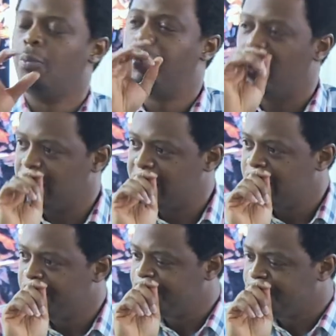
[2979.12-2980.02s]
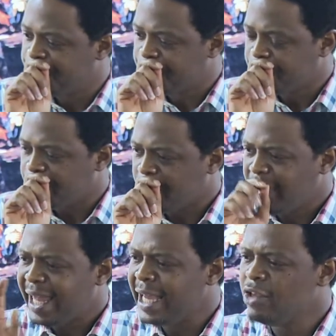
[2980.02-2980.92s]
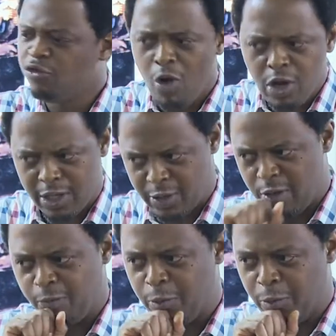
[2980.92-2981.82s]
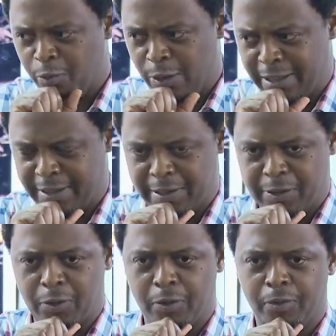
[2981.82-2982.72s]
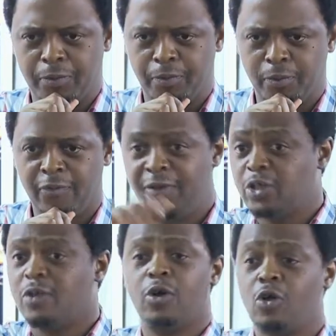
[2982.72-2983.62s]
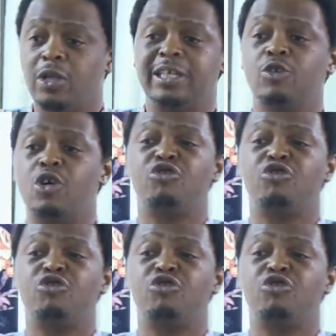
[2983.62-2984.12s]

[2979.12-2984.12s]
But he's wrong in some places too. First of all, God did not